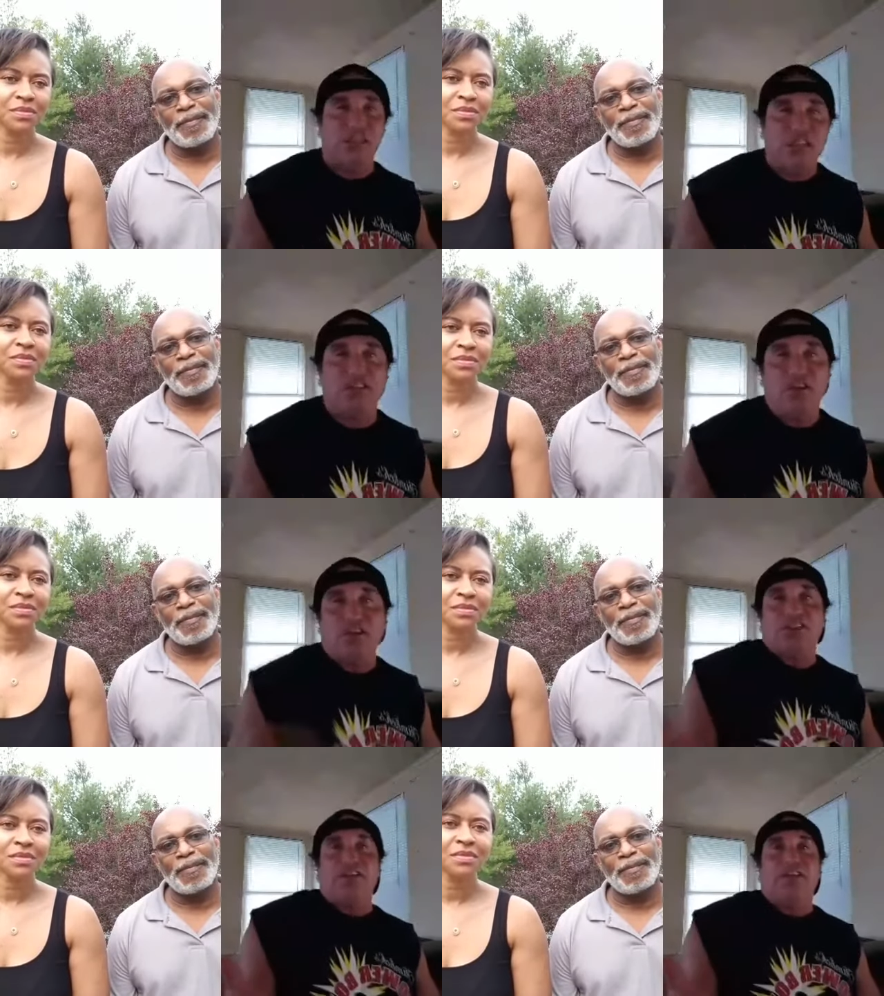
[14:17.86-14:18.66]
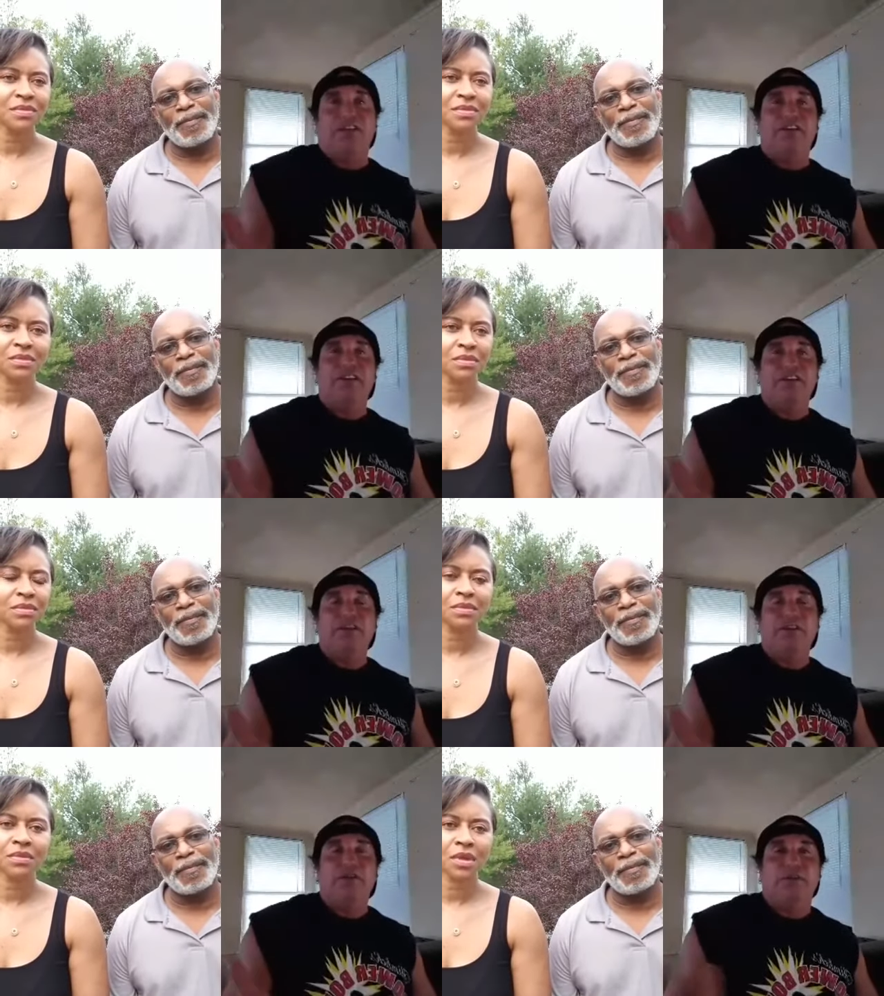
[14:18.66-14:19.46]
Speaker 1: yes, they are scary,
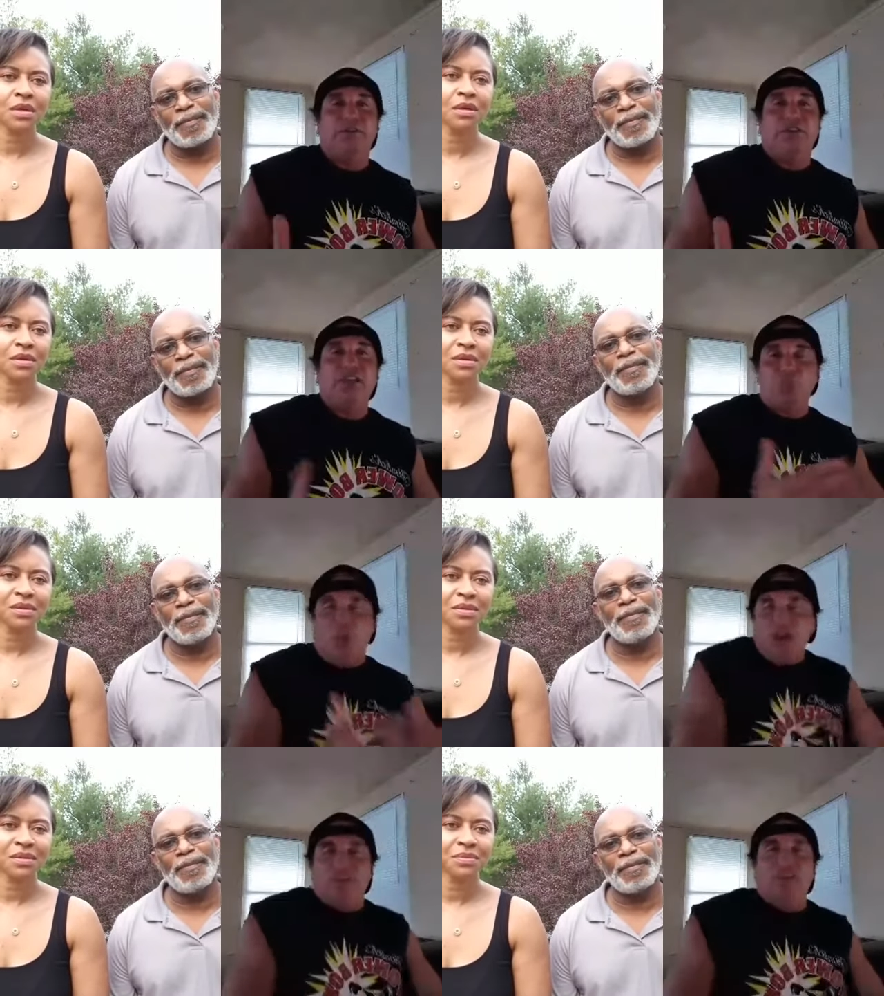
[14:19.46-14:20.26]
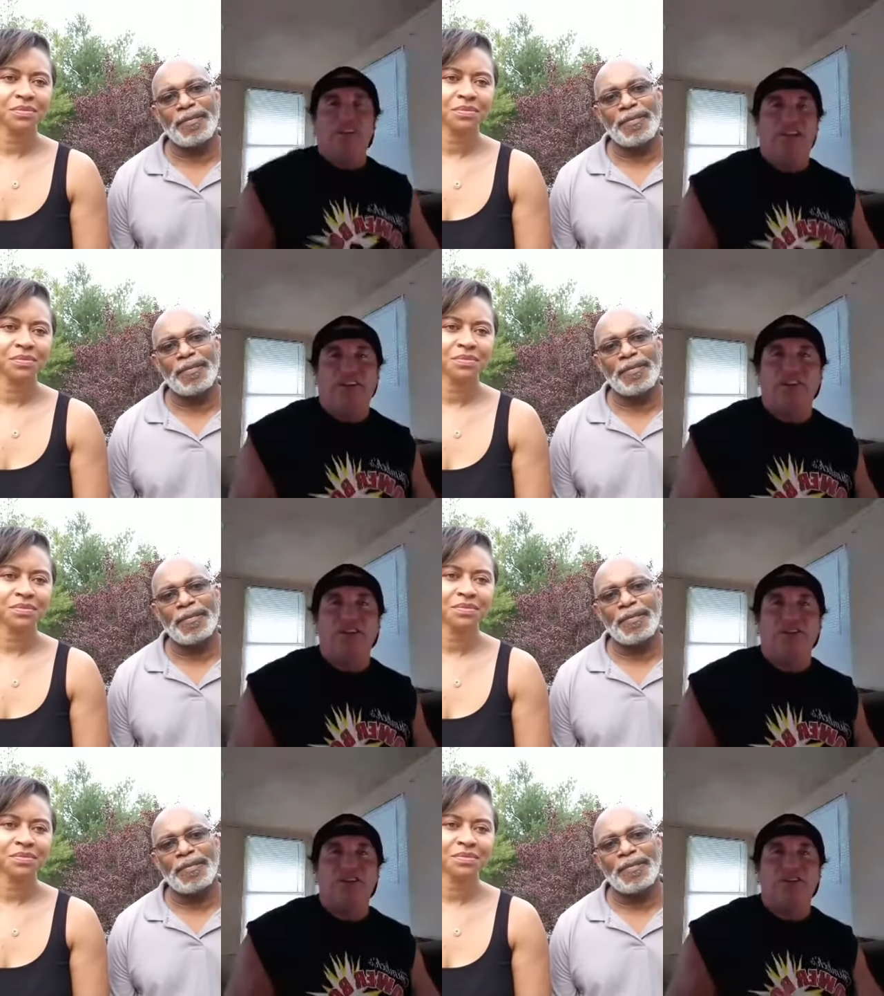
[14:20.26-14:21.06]
but that's why mm-hmm. they're scared
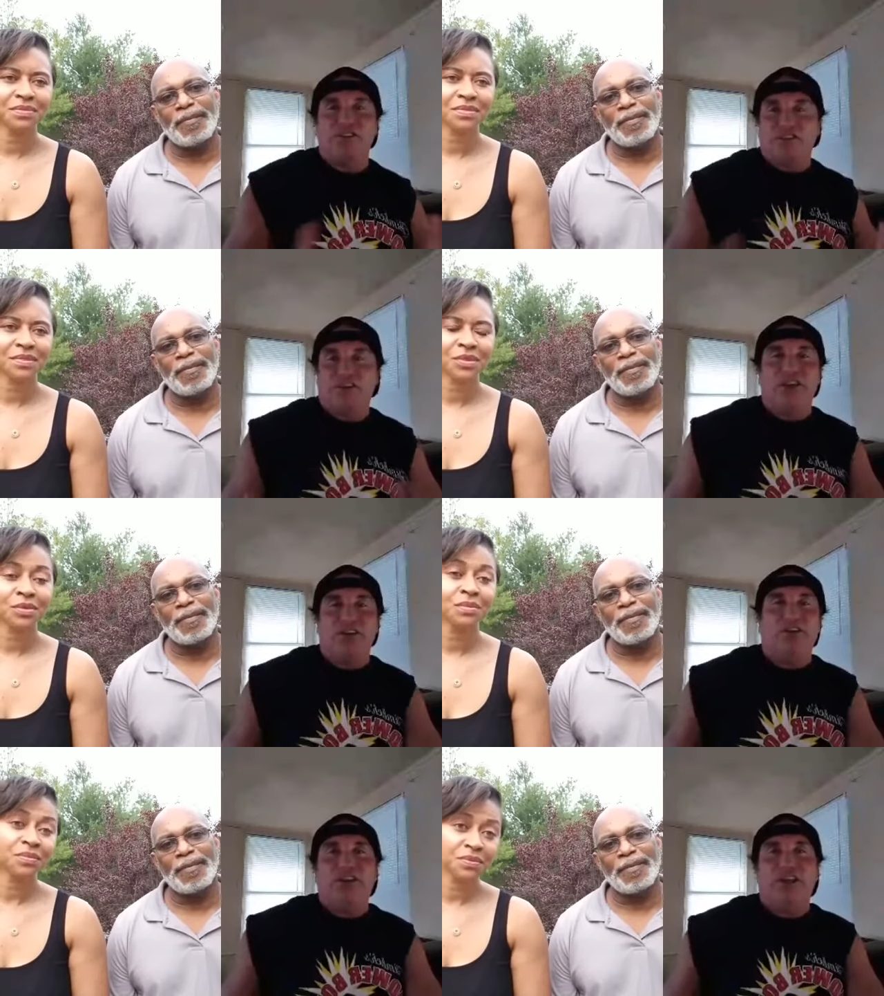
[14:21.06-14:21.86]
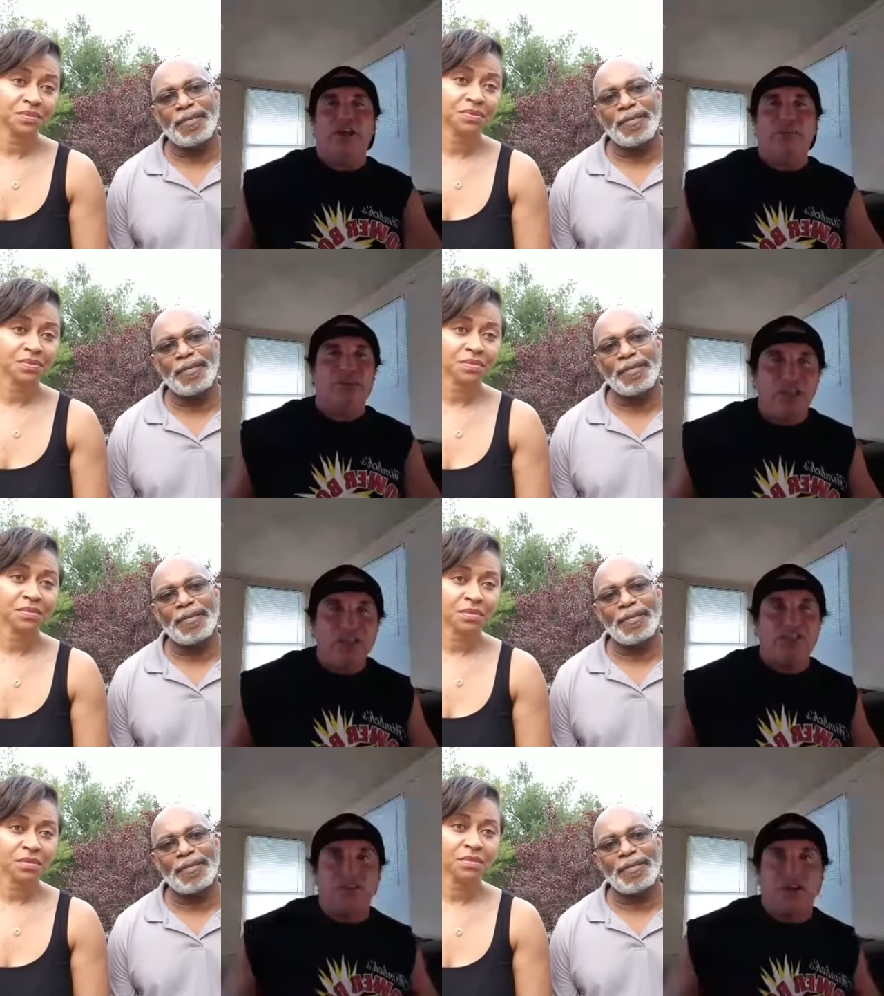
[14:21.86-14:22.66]
because you're not learning how to
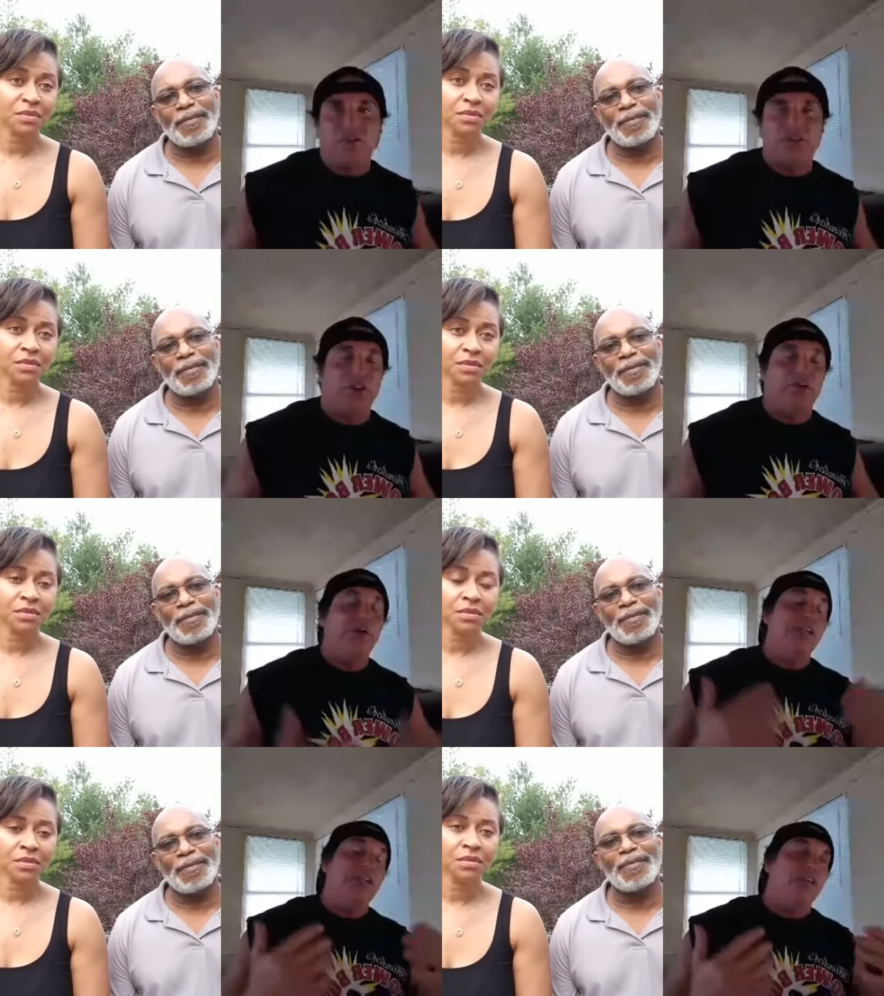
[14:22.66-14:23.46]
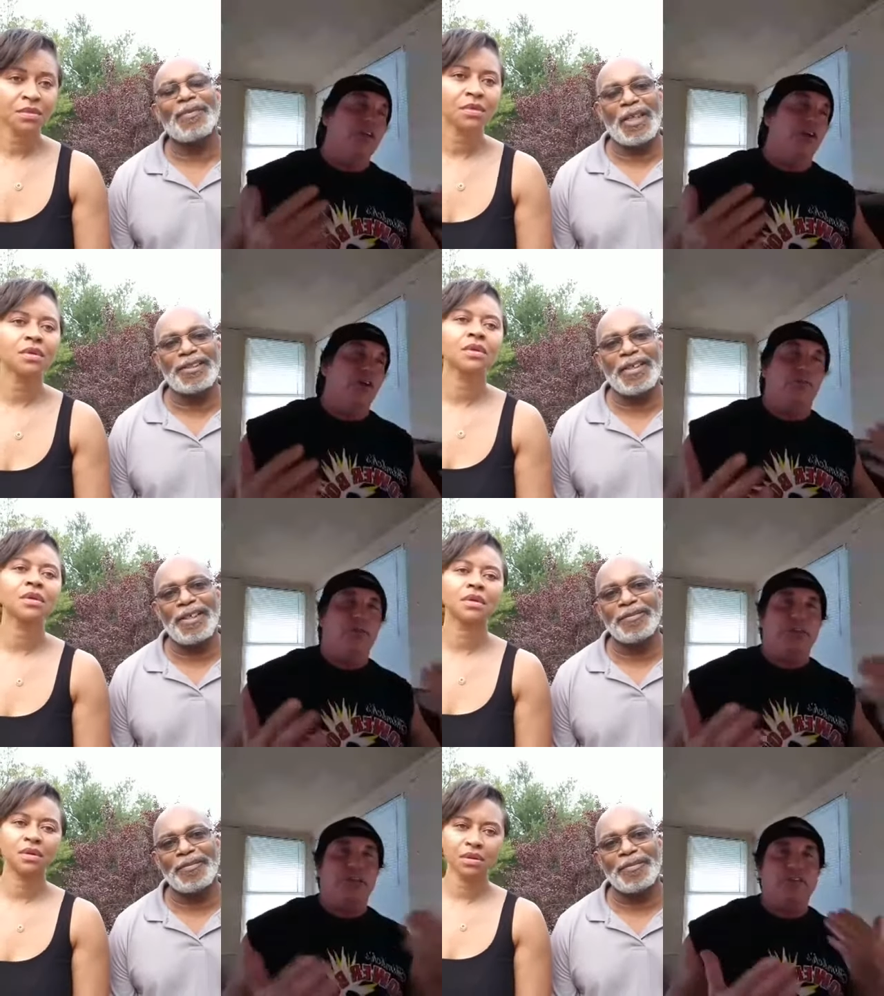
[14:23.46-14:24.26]
protect yourself. So
Speaker 2: you know, That's if
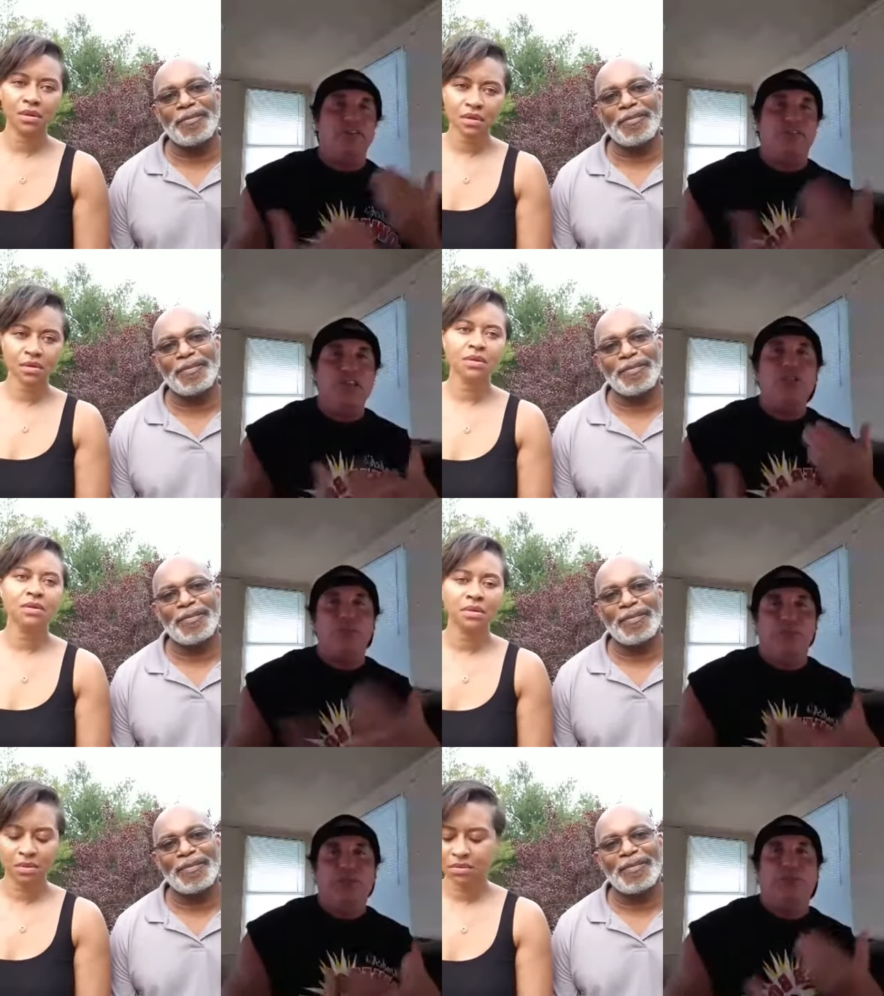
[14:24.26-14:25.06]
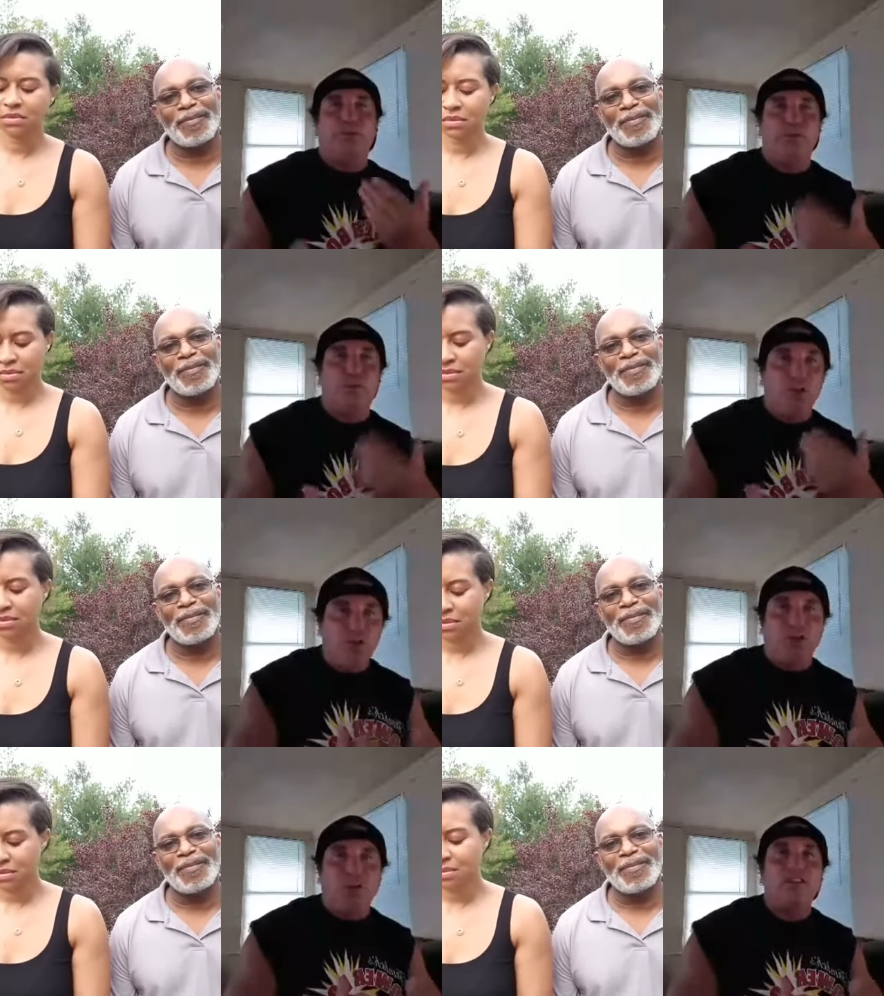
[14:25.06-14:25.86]
right. we
Speaker 1: can teach people
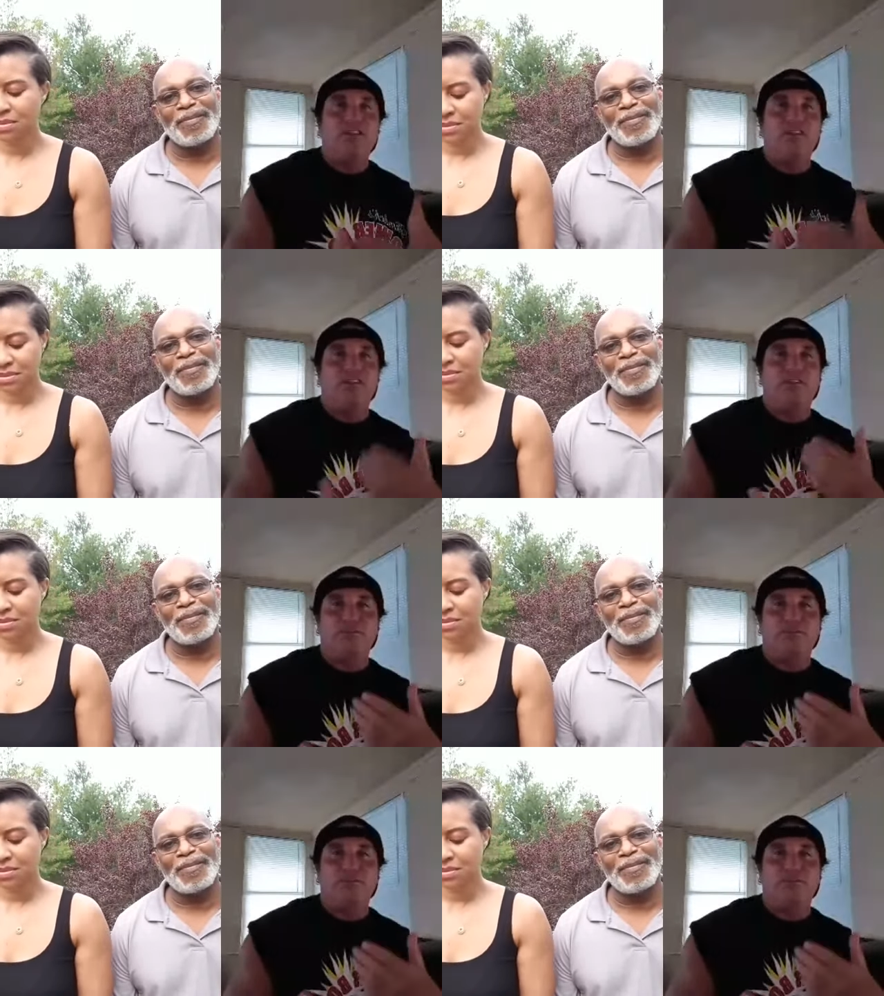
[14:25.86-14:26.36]
more to